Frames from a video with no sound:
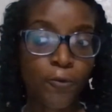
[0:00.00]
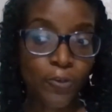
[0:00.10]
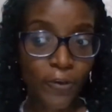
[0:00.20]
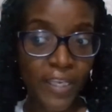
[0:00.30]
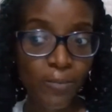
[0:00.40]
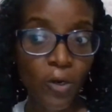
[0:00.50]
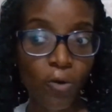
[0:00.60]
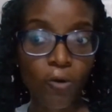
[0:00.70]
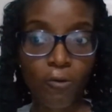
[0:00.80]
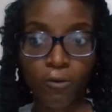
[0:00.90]
on your
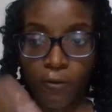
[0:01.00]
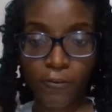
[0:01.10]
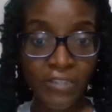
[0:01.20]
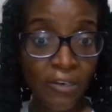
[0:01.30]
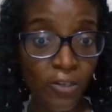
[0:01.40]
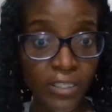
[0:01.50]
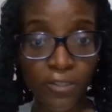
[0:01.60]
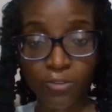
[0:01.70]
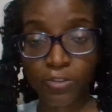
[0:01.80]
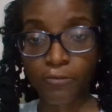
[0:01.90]
email, or if you've downloaded it
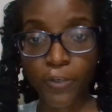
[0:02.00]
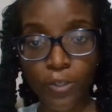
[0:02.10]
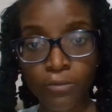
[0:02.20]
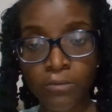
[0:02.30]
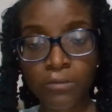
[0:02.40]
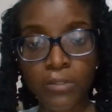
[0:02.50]
onto your phone,